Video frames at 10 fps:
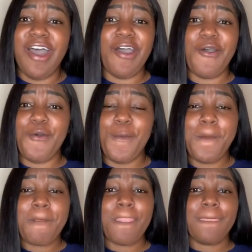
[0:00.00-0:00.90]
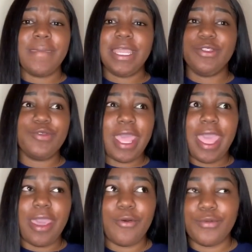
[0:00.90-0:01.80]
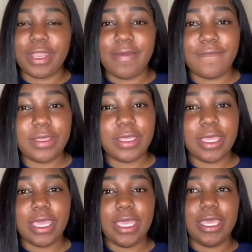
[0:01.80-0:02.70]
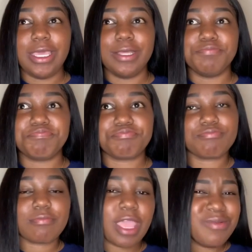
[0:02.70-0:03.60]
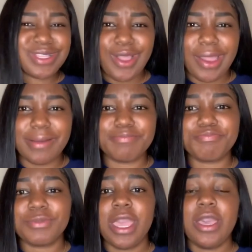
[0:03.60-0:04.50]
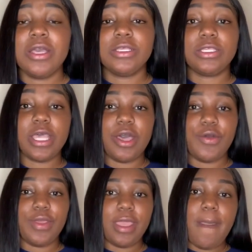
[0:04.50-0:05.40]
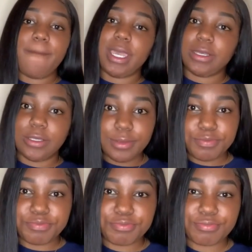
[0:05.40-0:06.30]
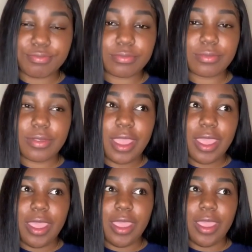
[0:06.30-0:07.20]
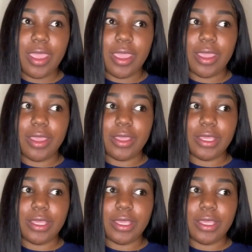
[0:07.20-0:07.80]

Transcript: So he do that or whatever and it was all right. So he come back up and